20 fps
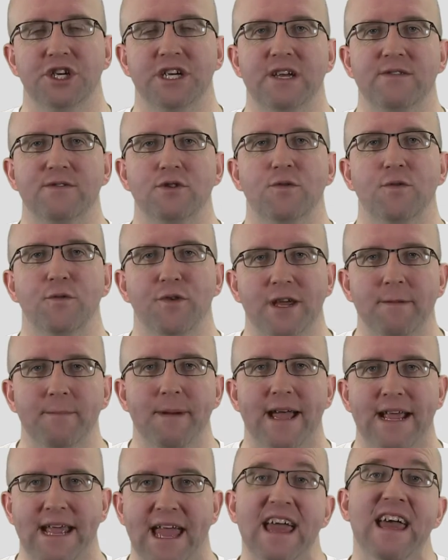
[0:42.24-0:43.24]
and gives you
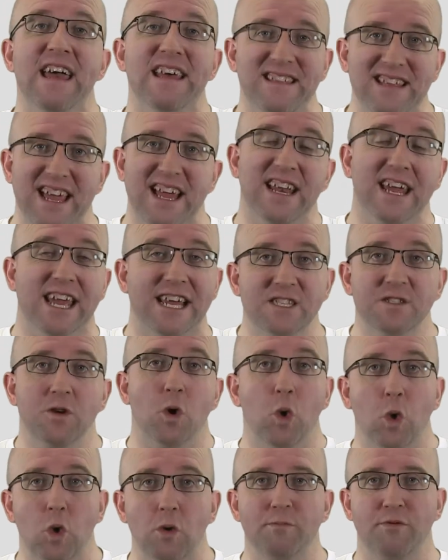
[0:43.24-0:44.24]
feedback, then it's
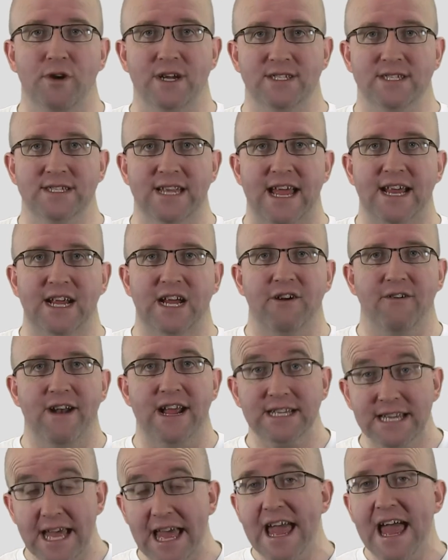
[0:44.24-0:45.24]
all present and
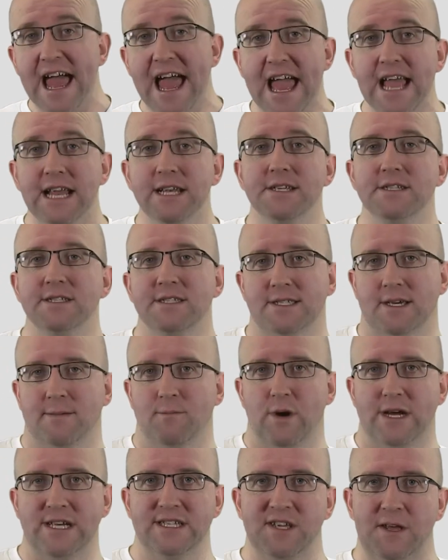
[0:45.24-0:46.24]
correct, and in some
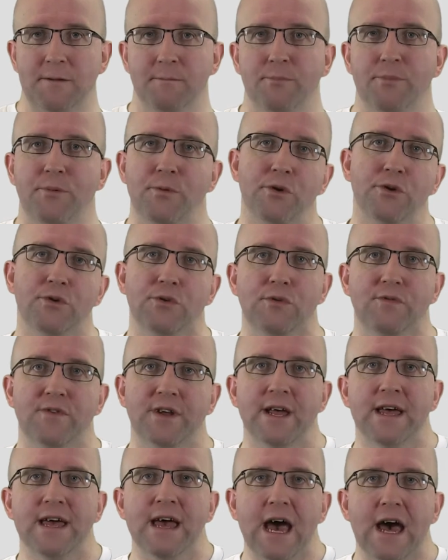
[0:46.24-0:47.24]
ways
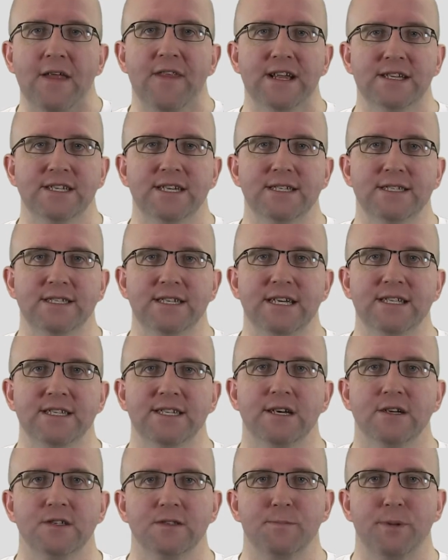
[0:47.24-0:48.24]
improved. And that's because
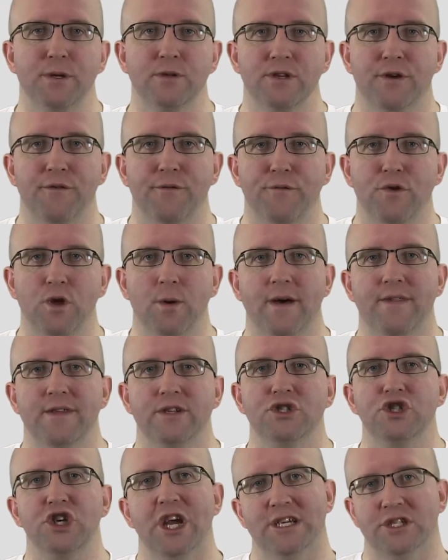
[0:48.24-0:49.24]
TCL's built a few other
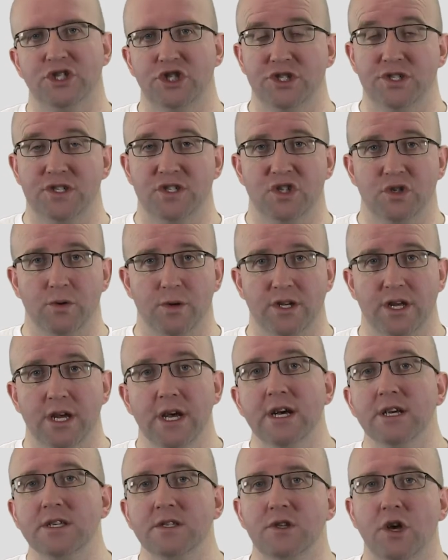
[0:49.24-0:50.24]
gestures into it.
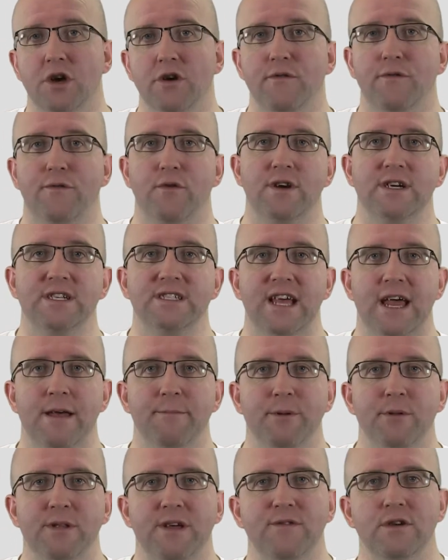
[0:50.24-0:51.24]
So for
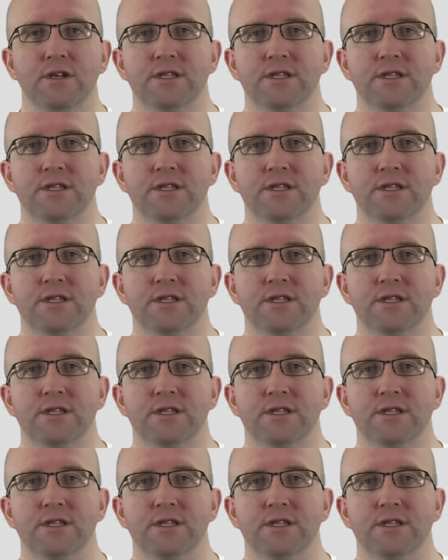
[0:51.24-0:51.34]
example, if